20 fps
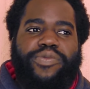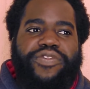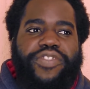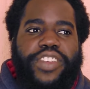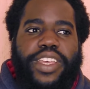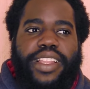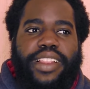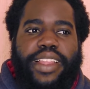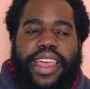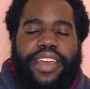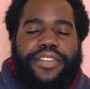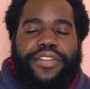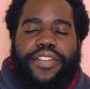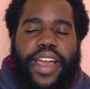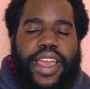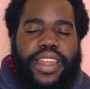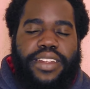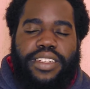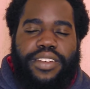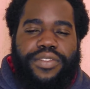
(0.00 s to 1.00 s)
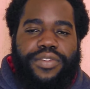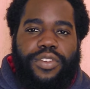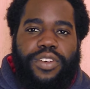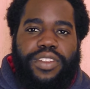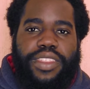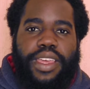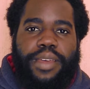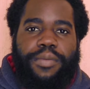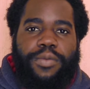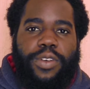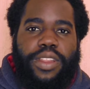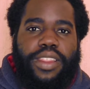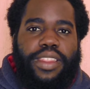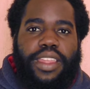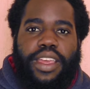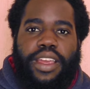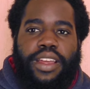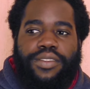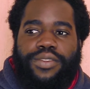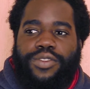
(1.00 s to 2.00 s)
feel like fighting for them when
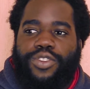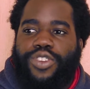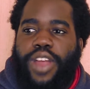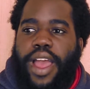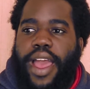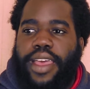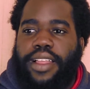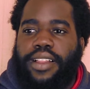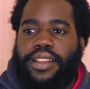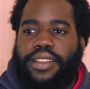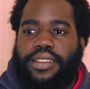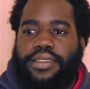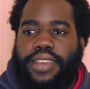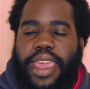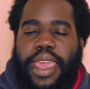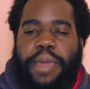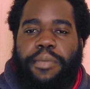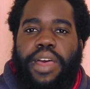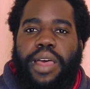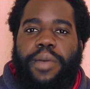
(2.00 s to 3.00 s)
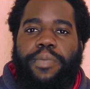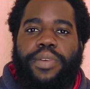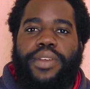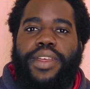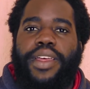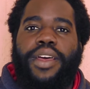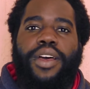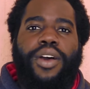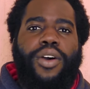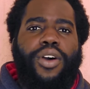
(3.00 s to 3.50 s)
their trial came up,